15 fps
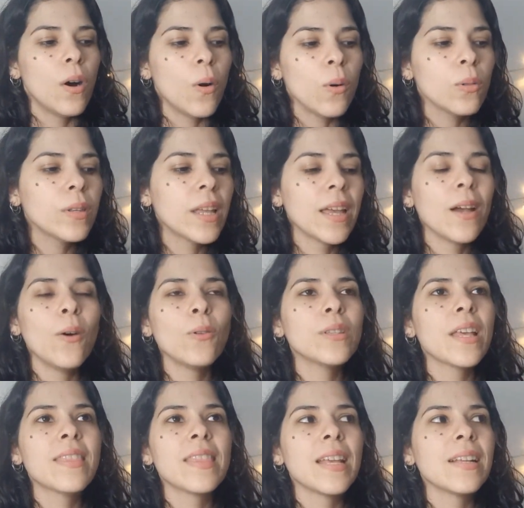all the, all
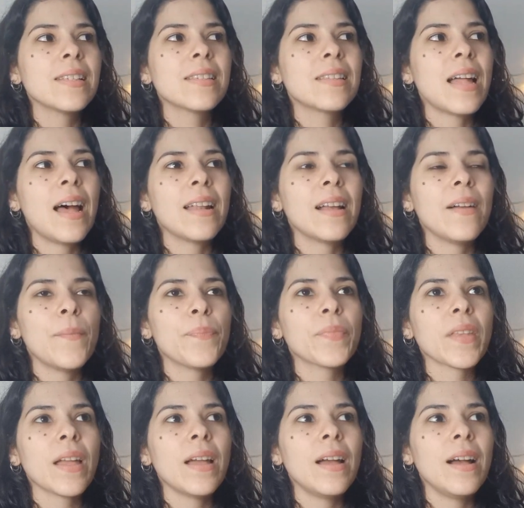the things that
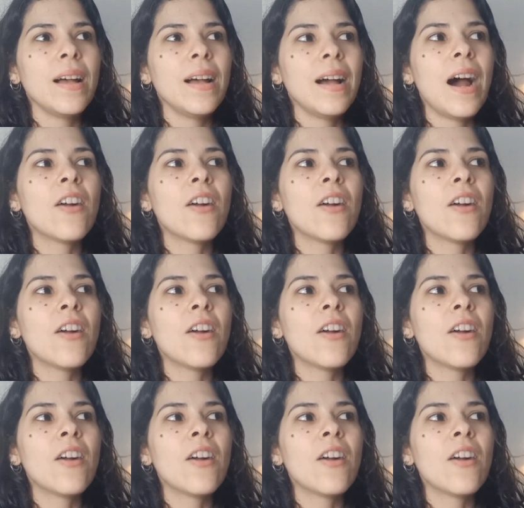uh,